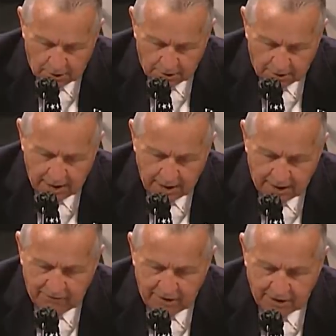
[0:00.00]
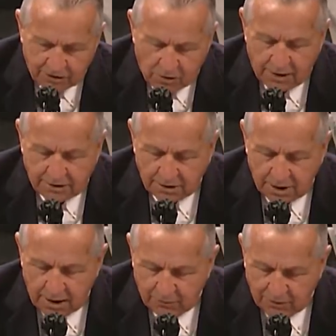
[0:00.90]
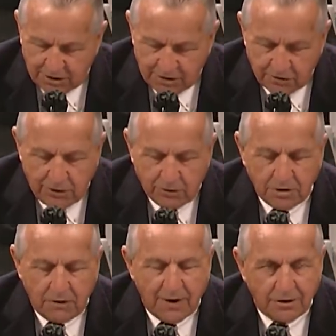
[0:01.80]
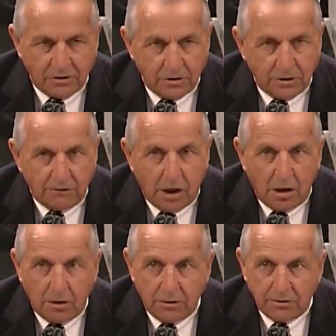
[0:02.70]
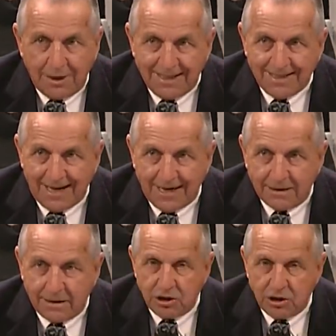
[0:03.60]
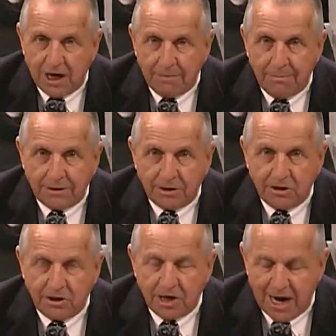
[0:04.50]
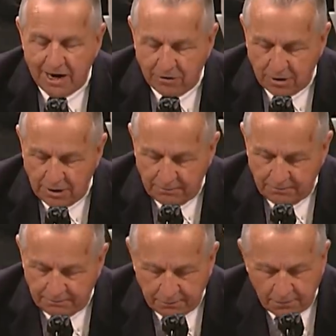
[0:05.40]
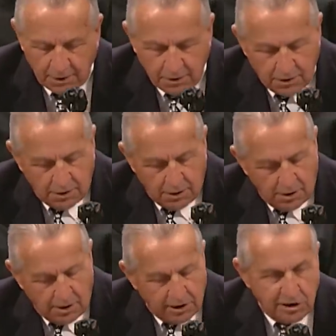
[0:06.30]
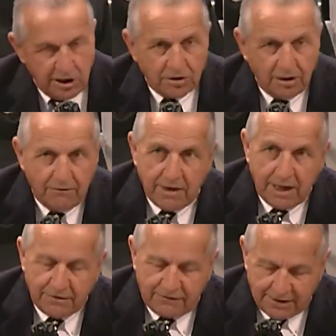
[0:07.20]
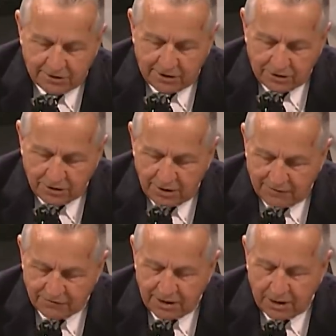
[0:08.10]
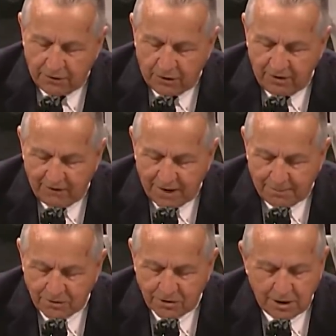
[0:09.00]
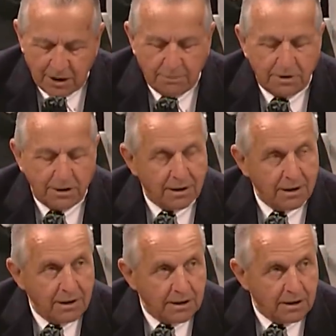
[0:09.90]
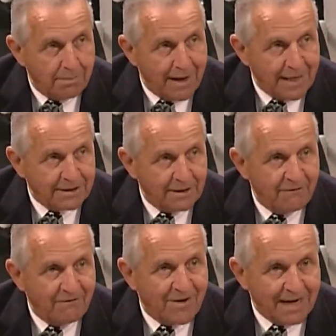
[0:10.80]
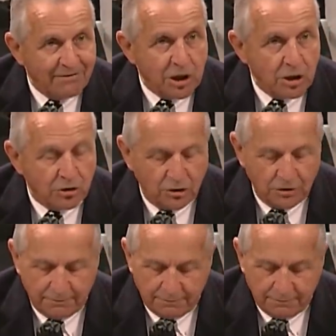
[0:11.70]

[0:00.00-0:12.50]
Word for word: Today, VA's crisis line receives hundreds of thousands of calls, text, chat messages annually. In addition, VA's vet centers have seen a 35% uptick in the past five years.